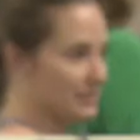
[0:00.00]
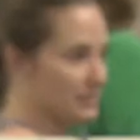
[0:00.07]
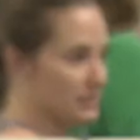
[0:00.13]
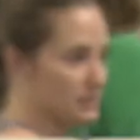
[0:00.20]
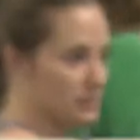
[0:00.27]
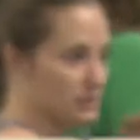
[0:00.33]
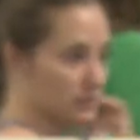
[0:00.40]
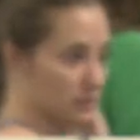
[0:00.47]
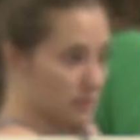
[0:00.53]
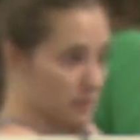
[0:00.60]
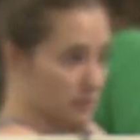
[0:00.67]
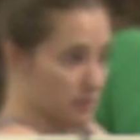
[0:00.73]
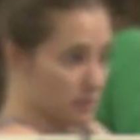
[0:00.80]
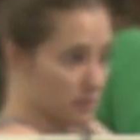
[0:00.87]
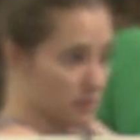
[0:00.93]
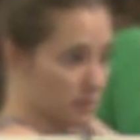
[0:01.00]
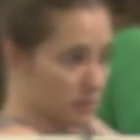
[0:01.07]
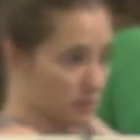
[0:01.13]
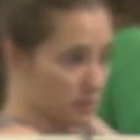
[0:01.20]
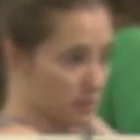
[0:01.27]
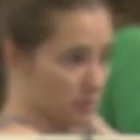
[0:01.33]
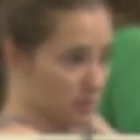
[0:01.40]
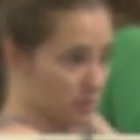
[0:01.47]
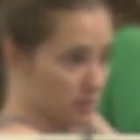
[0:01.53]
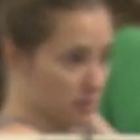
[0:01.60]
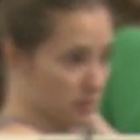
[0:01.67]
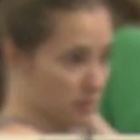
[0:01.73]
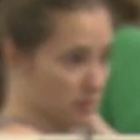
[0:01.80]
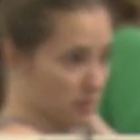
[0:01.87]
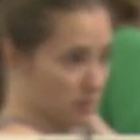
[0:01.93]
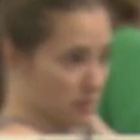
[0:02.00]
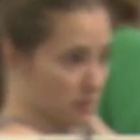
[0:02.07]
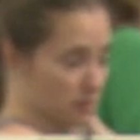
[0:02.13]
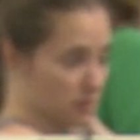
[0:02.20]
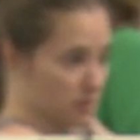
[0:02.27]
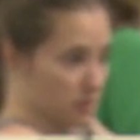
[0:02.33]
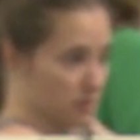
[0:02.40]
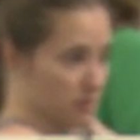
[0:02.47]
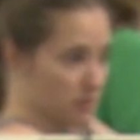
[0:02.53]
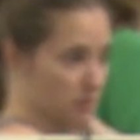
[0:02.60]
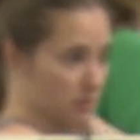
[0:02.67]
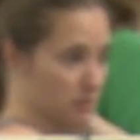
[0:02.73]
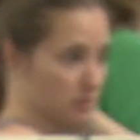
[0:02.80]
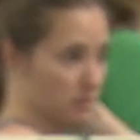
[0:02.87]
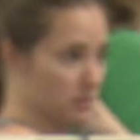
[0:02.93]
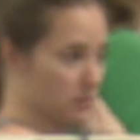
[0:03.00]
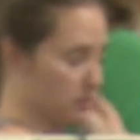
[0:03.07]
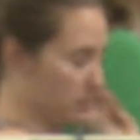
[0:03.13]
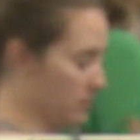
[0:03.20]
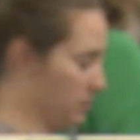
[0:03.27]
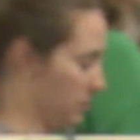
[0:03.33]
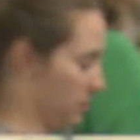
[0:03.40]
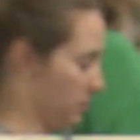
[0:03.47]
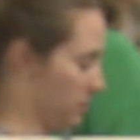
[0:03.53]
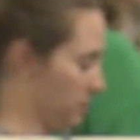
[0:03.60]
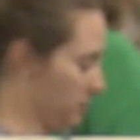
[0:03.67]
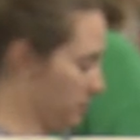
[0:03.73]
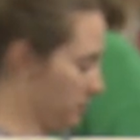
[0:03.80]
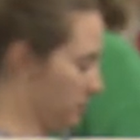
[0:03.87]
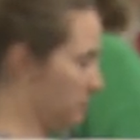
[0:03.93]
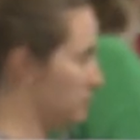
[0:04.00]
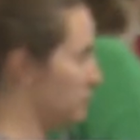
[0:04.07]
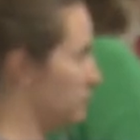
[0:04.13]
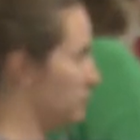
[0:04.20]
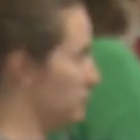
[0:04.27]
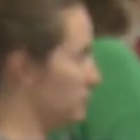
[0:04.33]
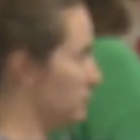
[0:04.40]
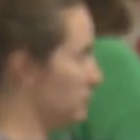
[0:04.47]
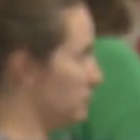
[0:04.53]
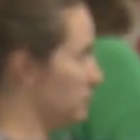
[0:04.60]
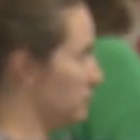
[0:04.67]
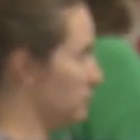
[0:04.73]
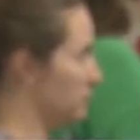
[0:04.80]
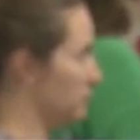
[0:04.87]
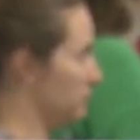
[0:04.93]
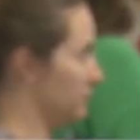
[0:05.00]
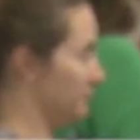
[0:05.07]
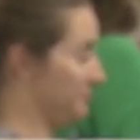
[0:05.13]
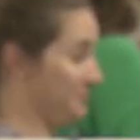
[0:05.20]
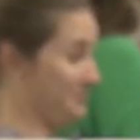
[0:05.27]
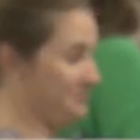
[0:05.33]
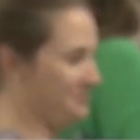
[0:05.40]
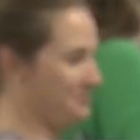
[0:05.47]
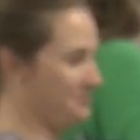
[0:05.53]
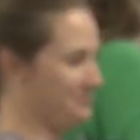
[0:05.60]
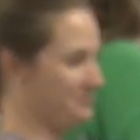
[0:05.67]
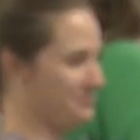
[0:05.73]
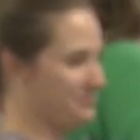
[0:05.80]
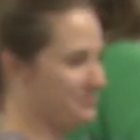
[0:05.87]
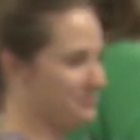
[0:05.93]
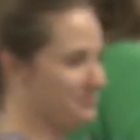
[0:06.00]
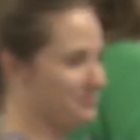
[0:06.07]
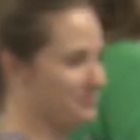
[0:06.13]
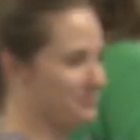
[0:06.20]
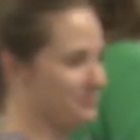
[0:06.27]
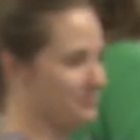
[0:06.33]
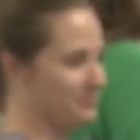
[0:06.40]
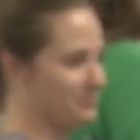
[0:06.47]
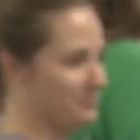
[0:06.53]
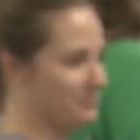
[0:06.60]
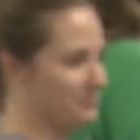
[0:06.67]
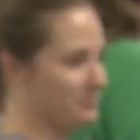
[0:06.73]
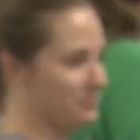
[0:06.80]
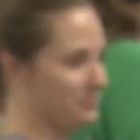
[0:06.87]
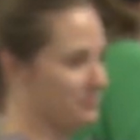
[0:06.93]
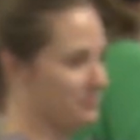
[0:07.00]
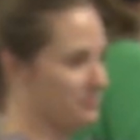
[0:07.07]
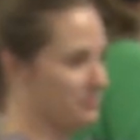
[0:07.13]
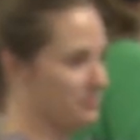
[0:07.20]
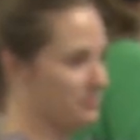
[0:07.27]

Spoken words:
(not speaking)